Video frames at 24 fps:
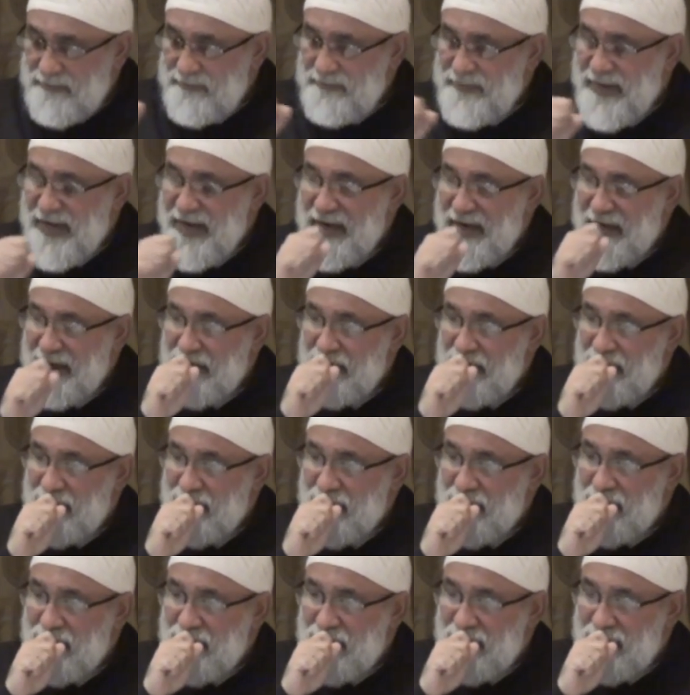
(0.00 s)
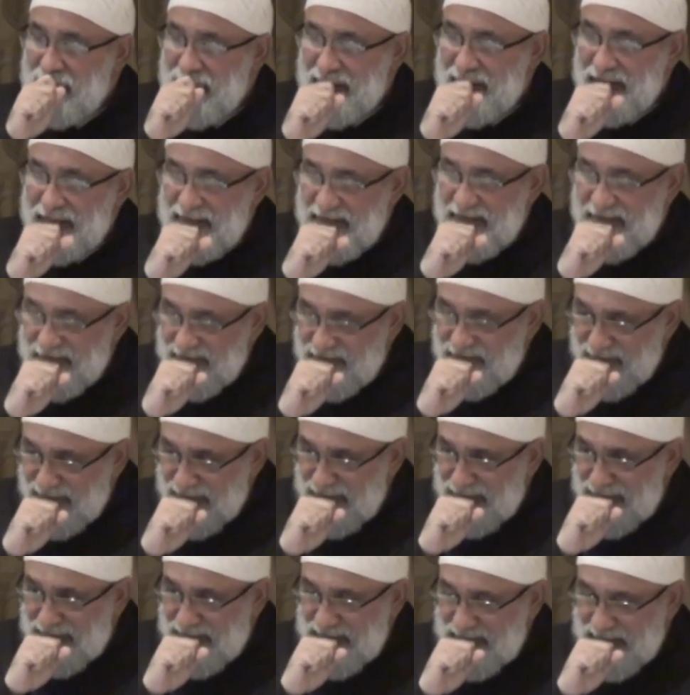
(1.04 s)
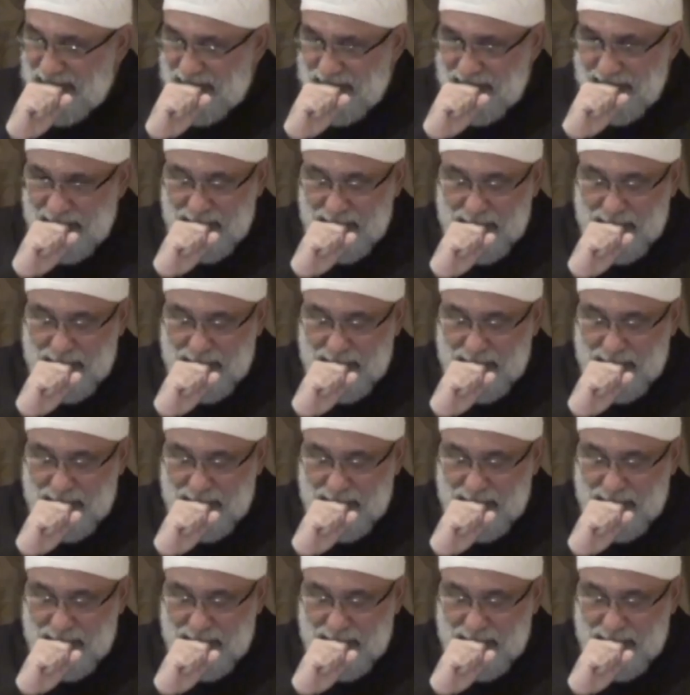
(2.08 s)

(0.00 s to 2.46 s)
by your divinity,